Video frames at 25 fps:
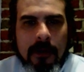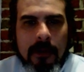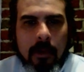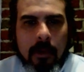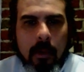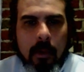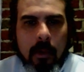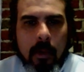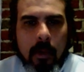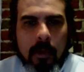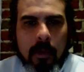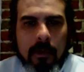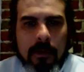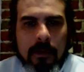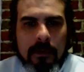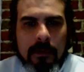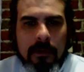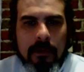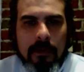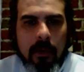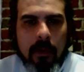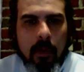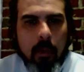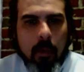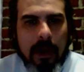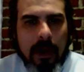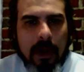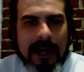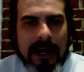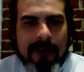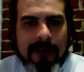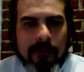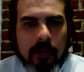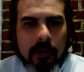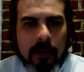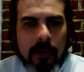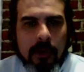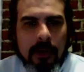or
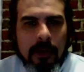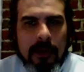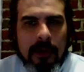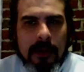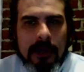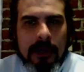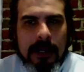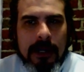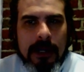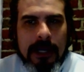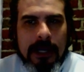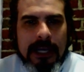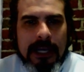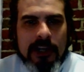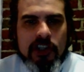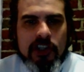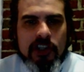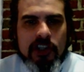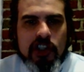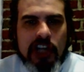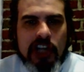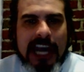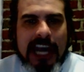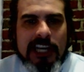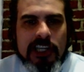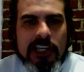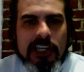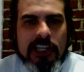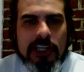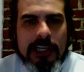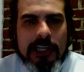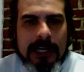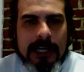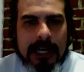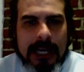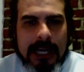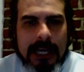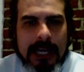whatever is changing
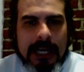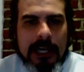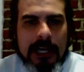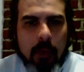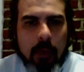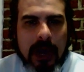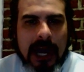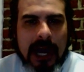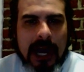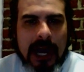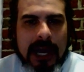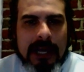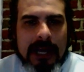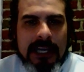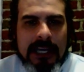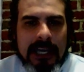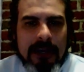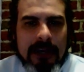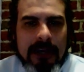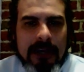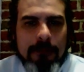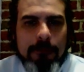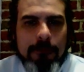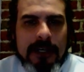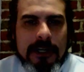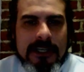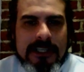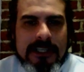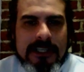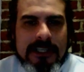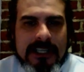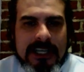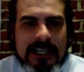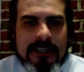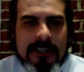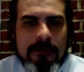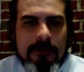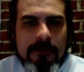in any way the infinite
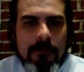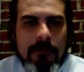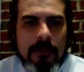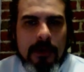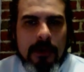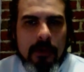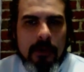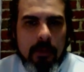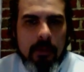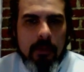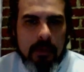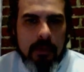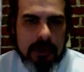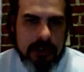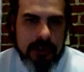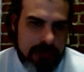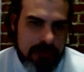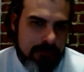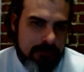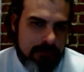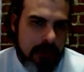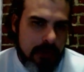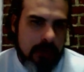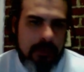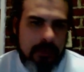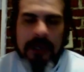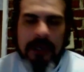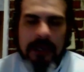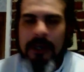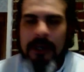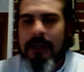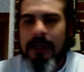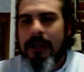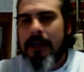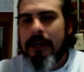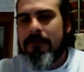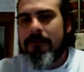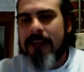system, which is smooth.
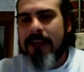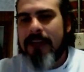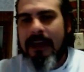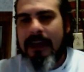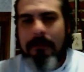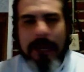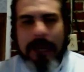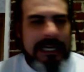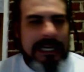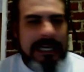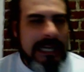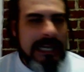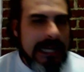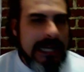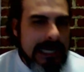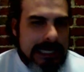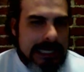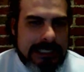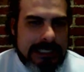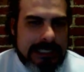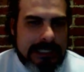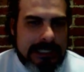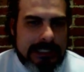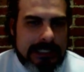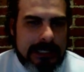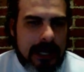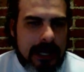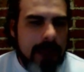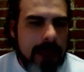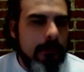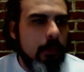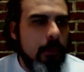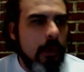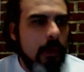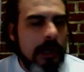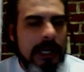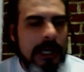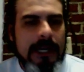That made any sense at all.
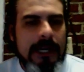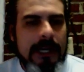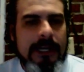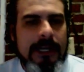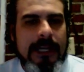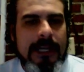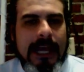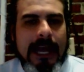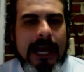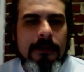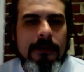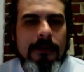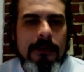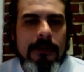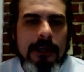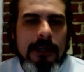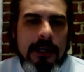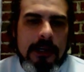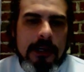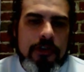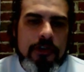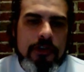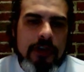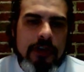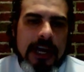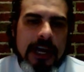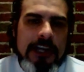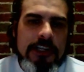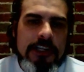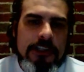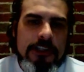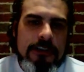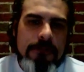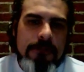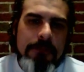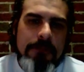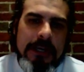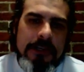We'll get into that. Illustrations
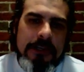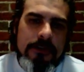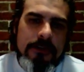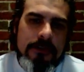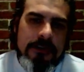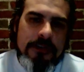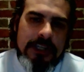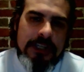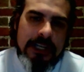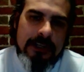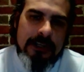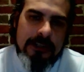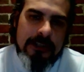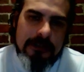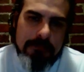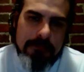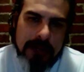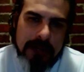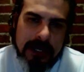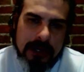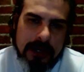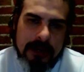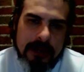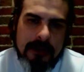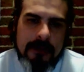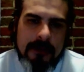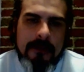and pictures tend to speak